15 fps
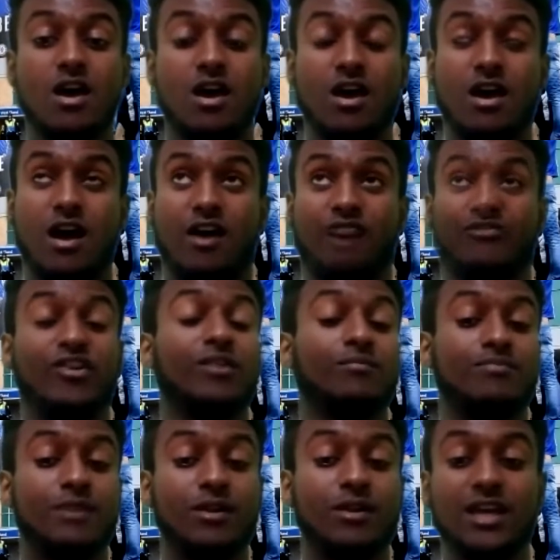I think
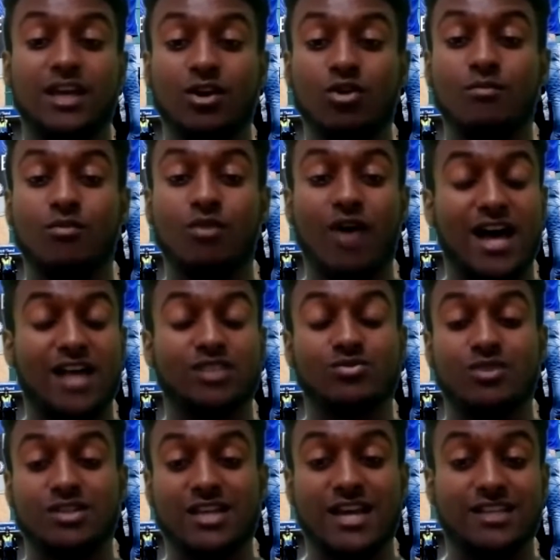Billy Gilmour has what it
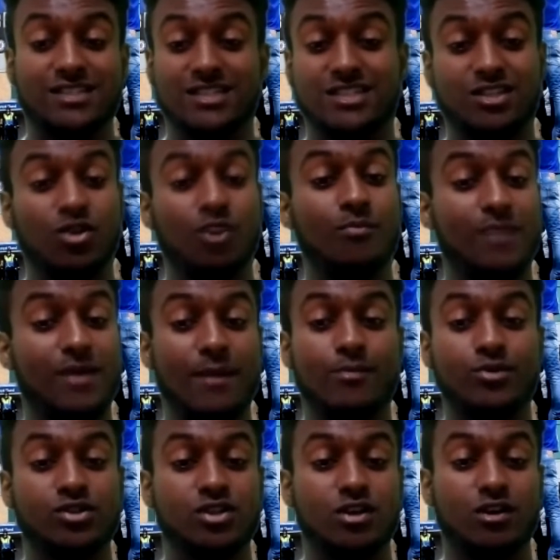takes to still be able
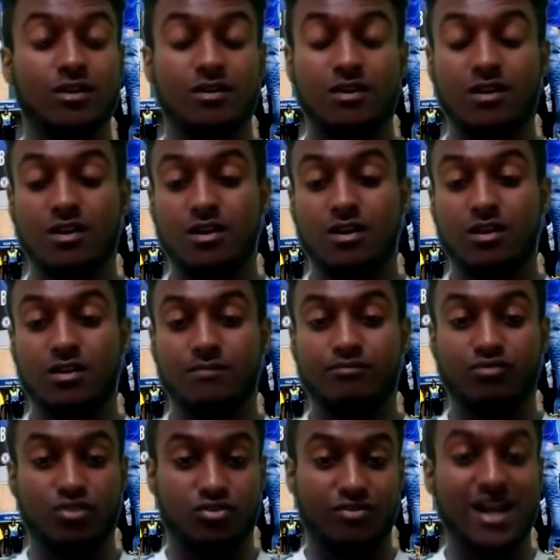to
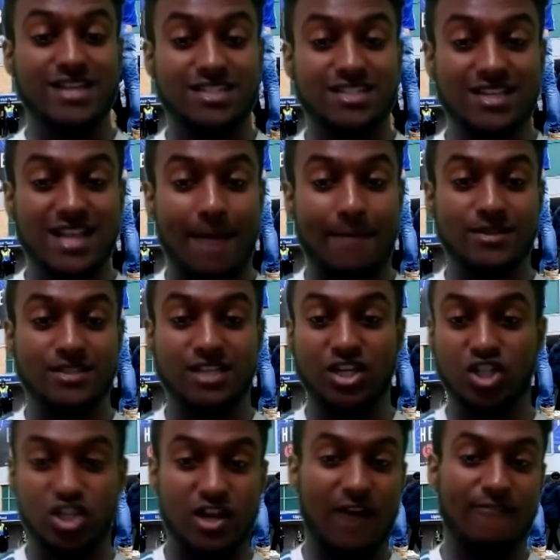progress in that
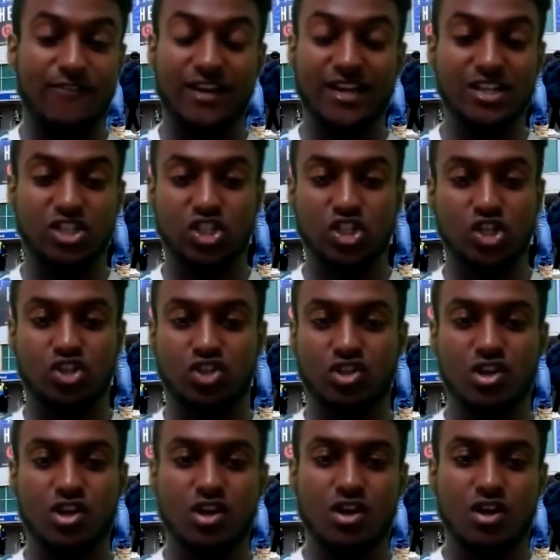position. I think it's just
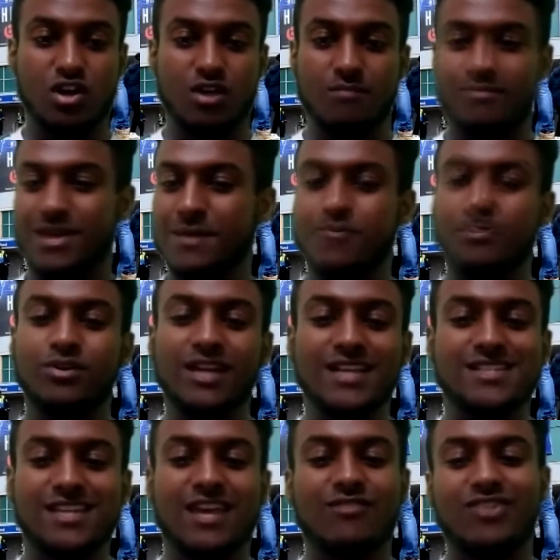people need to
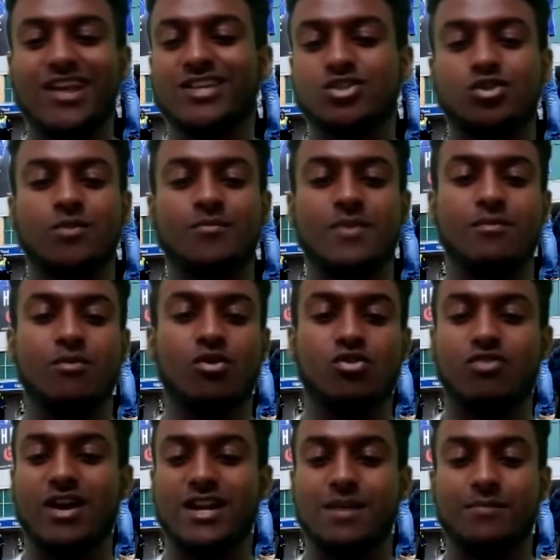give Leicester a bit more
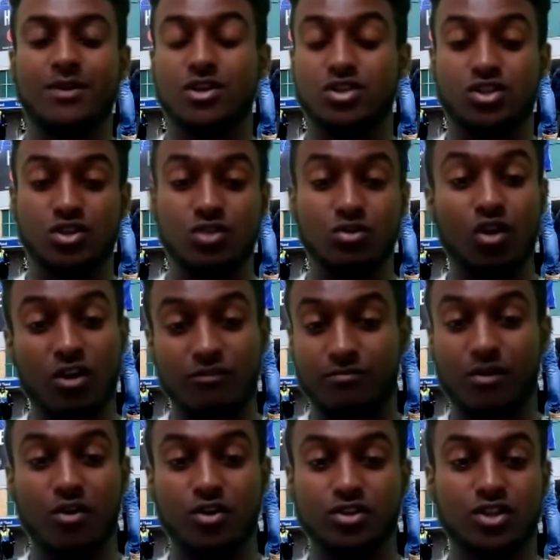credit because you lot have
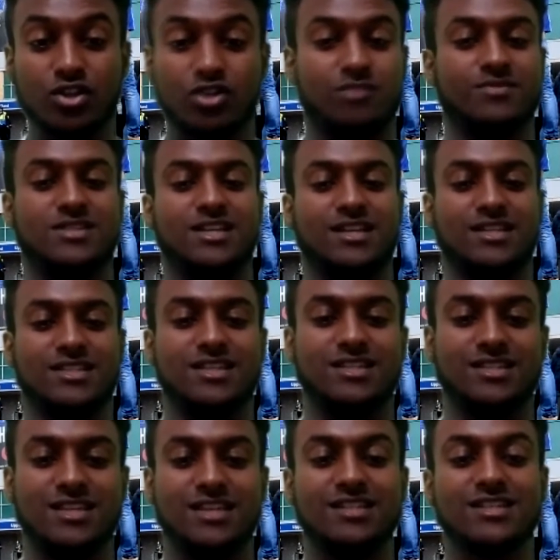broken the top 6 this
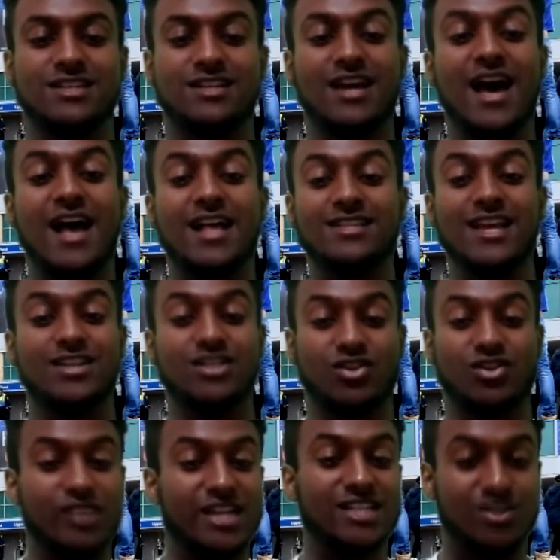season. And there's a
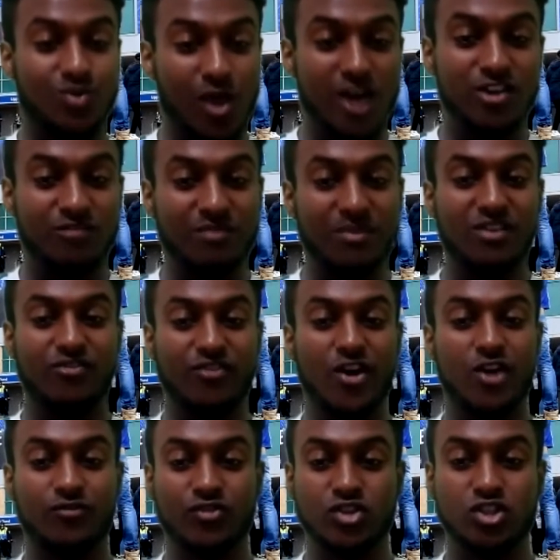reason why you've been
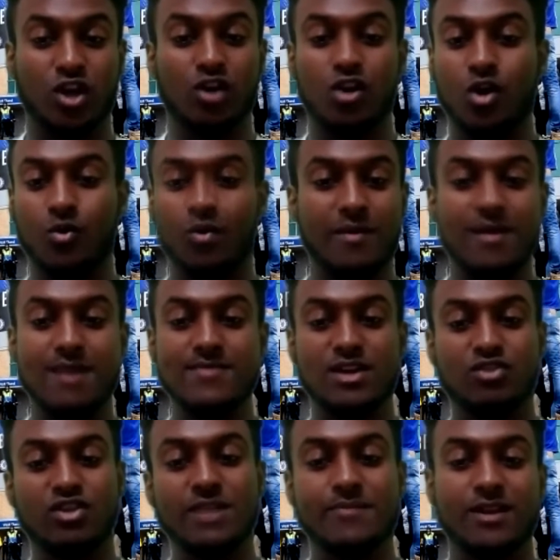third for so long. We may be
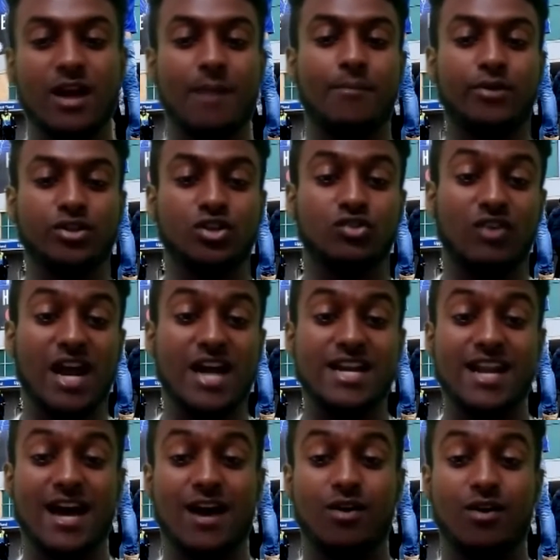creeping up on you right
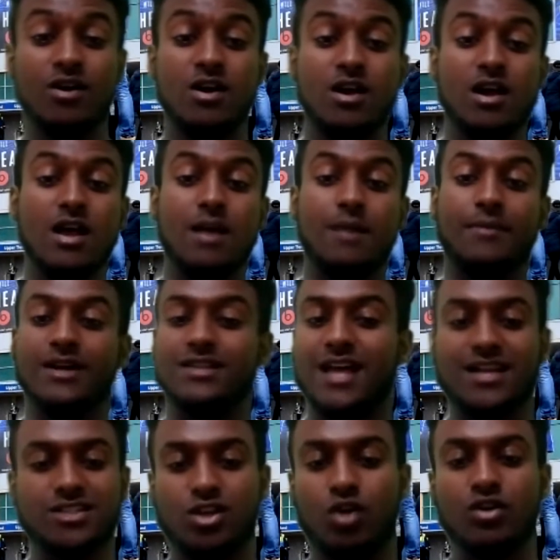now, but
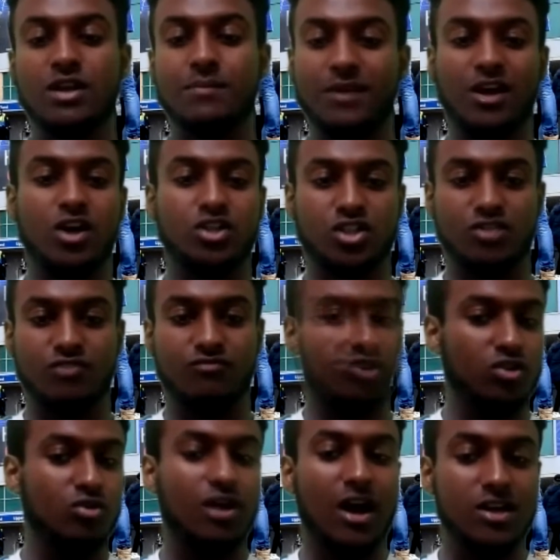that's only because of you
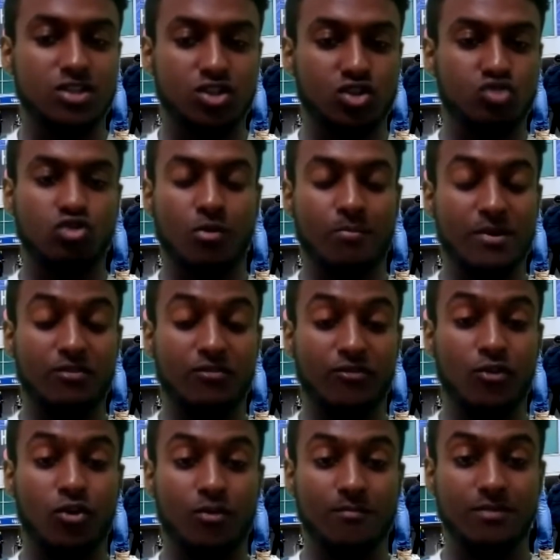guys' drop in
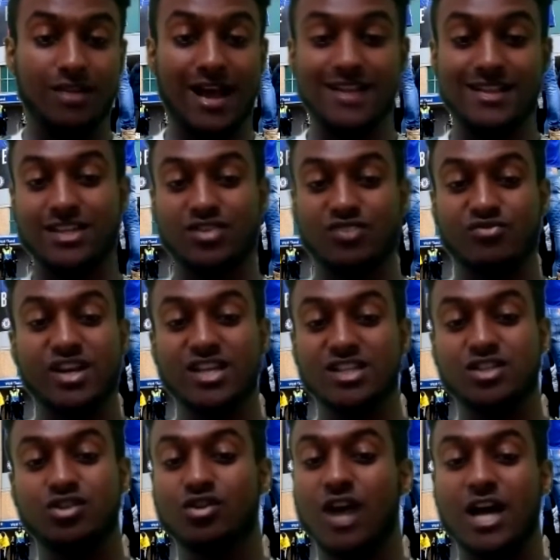form. Like, there's a reason
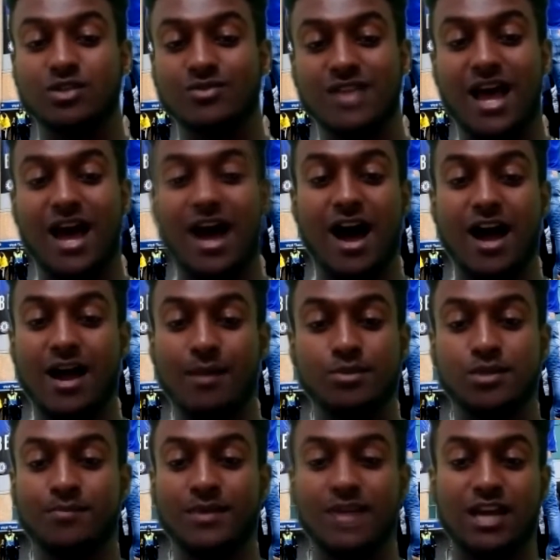you guys were that high up to
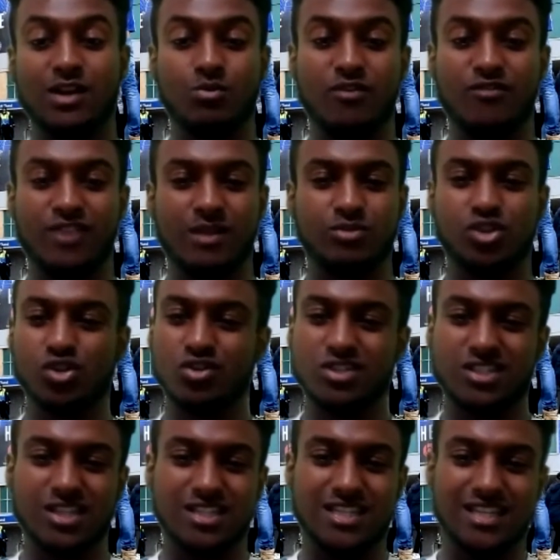begin with. And I'm sure
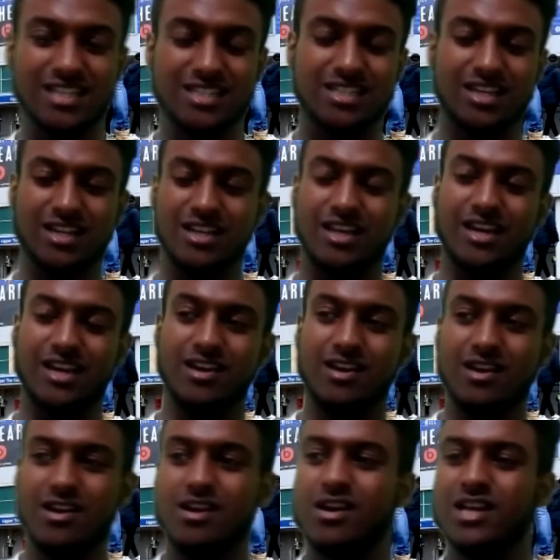statistically,
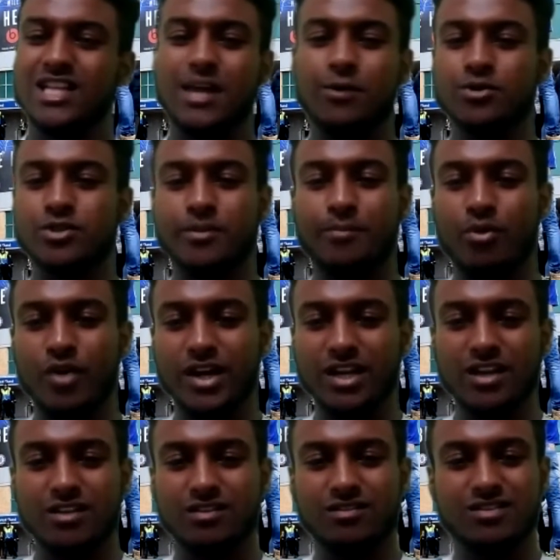there was a point
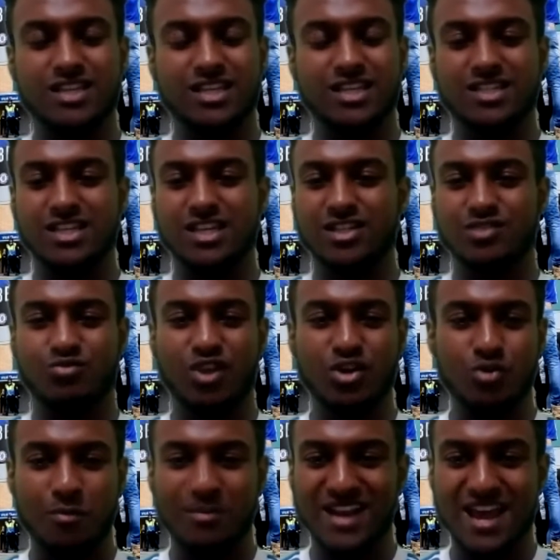this season where you were
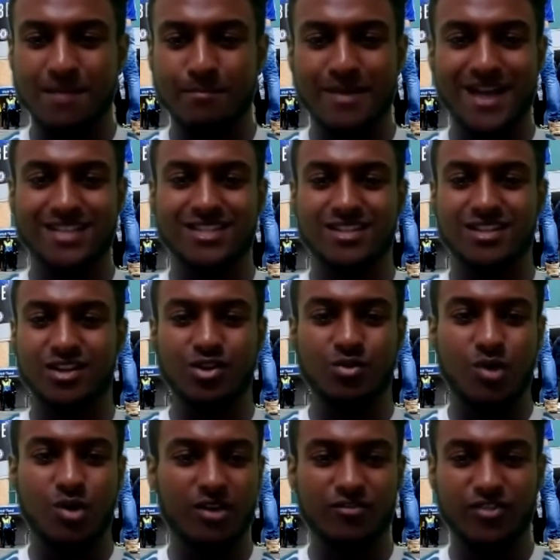playing better than you
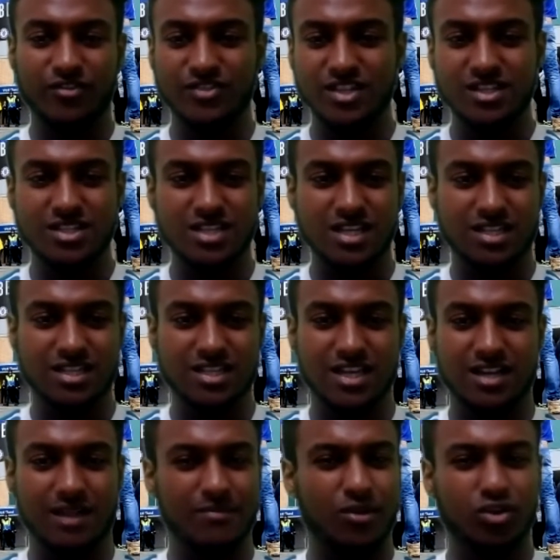were in 15-16.
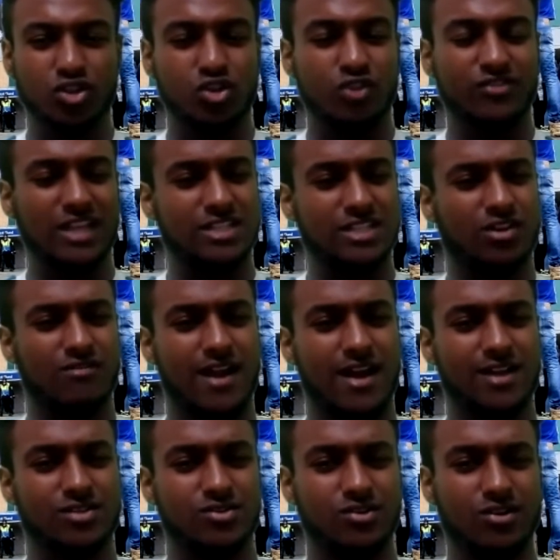I'm not sure if that's
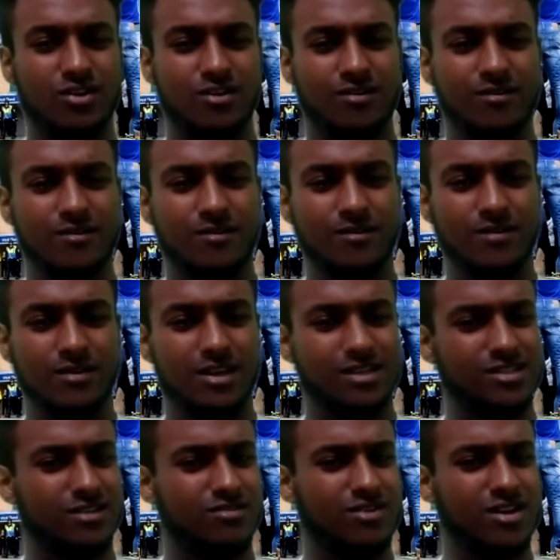correct or not. Is
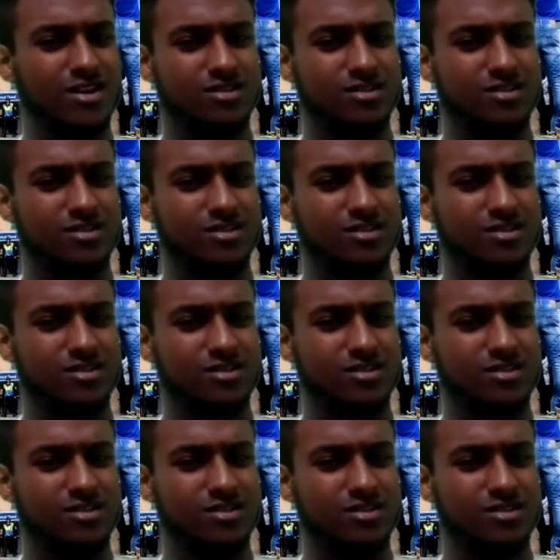it correct?